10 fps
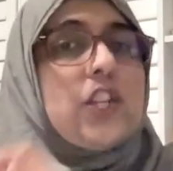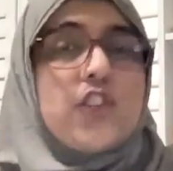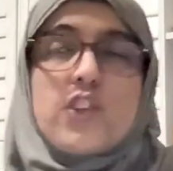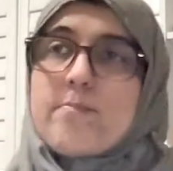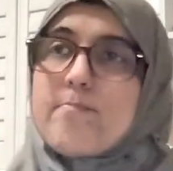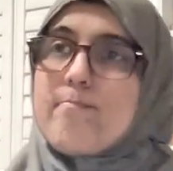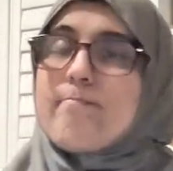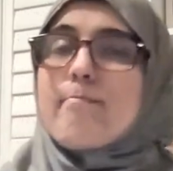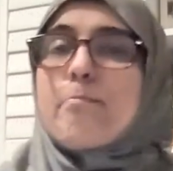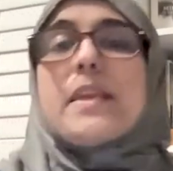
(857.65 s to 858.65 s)
just
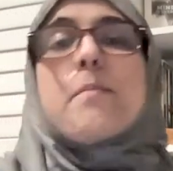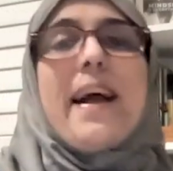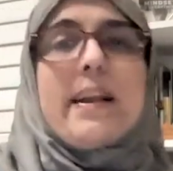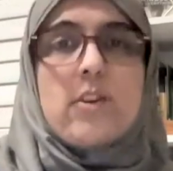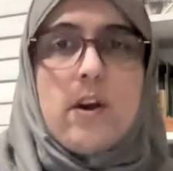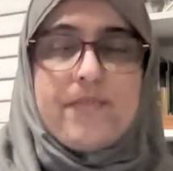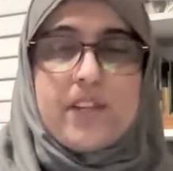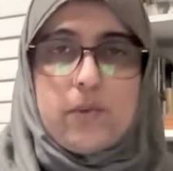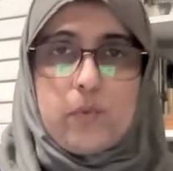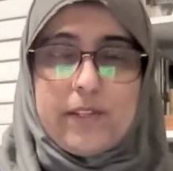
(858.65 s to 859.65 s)
piggybacked off
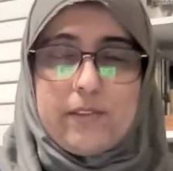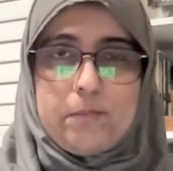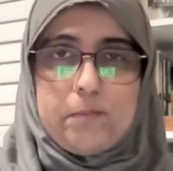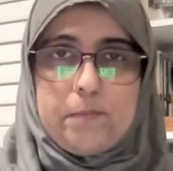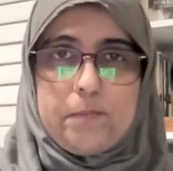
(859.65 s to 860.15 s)
the other ones.